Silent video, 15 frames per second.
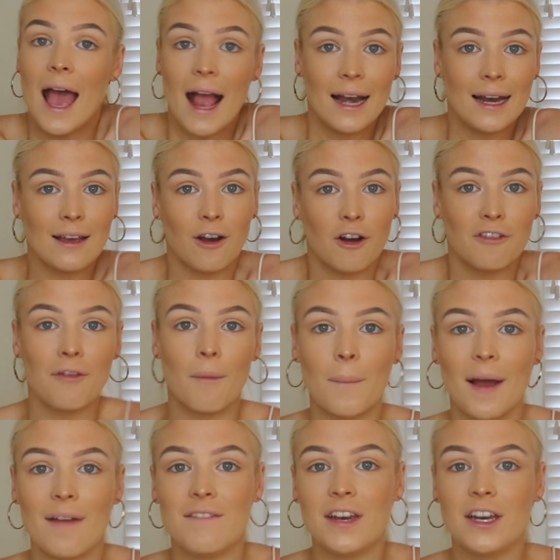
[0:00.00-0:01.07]
any of
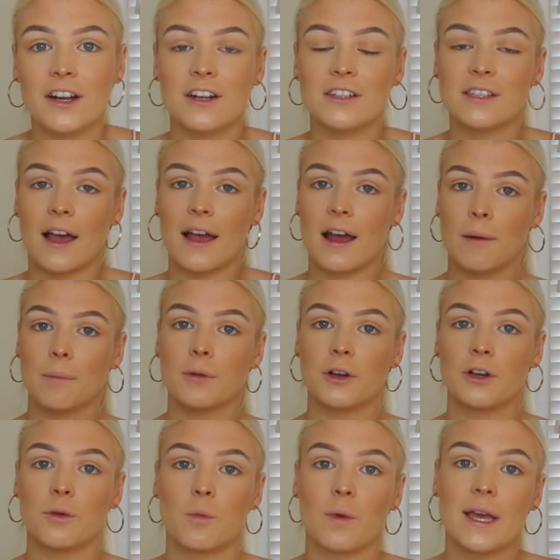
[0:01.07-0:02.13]
my videos. I
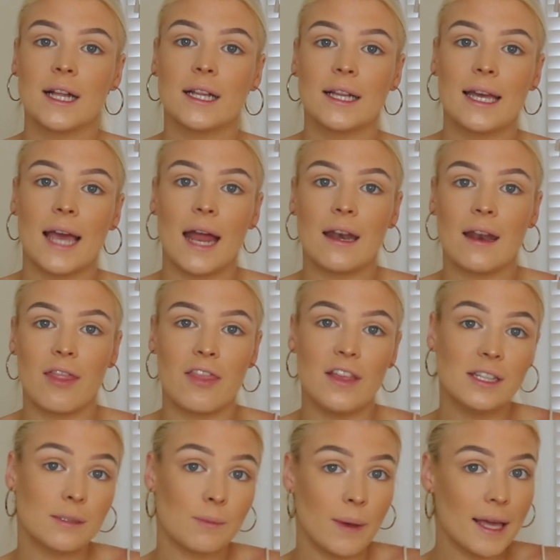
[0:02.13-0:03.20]
upload weekly and
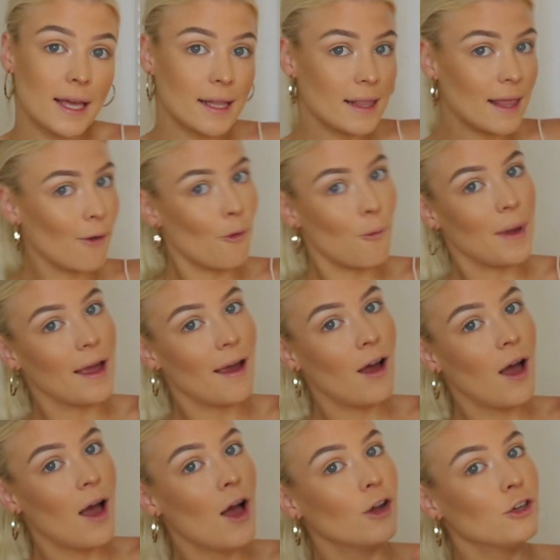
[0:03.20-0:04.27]
this week there will be
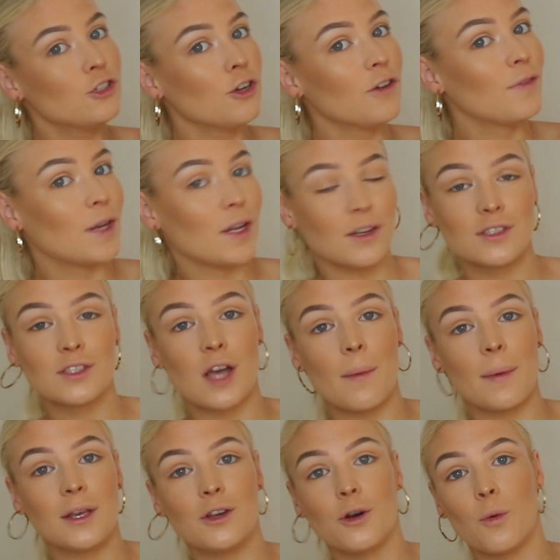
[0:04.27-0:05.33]
two videos
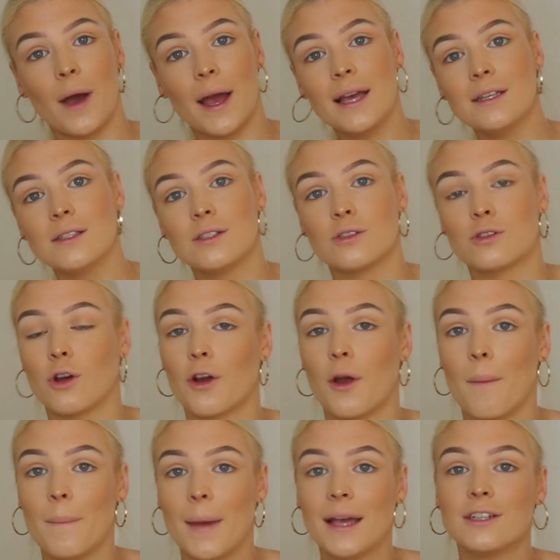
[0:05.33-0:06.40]
coming your way.
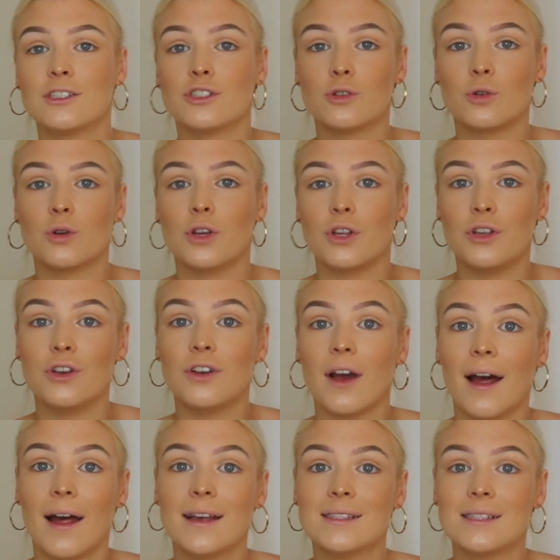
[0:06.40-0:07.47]
So make sure you
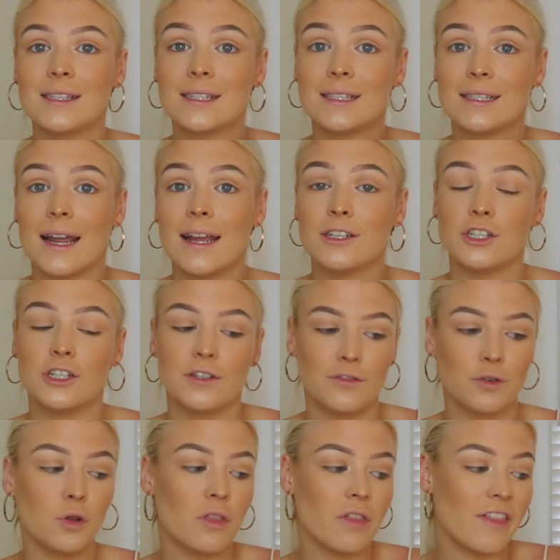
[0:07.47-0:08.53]
guys stay tuned for